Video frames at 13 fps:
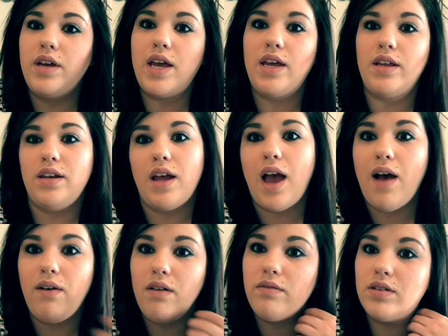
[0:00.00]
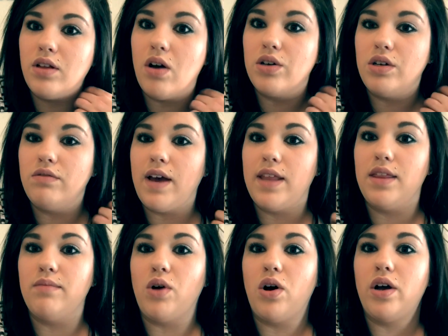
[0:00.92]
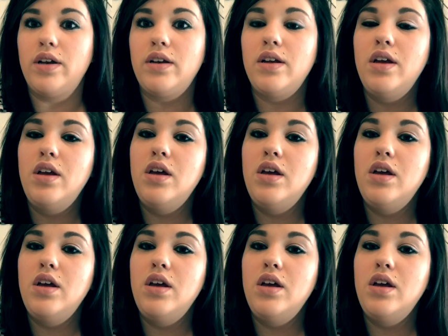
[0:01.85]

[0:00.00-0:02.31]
in however long you've had them on.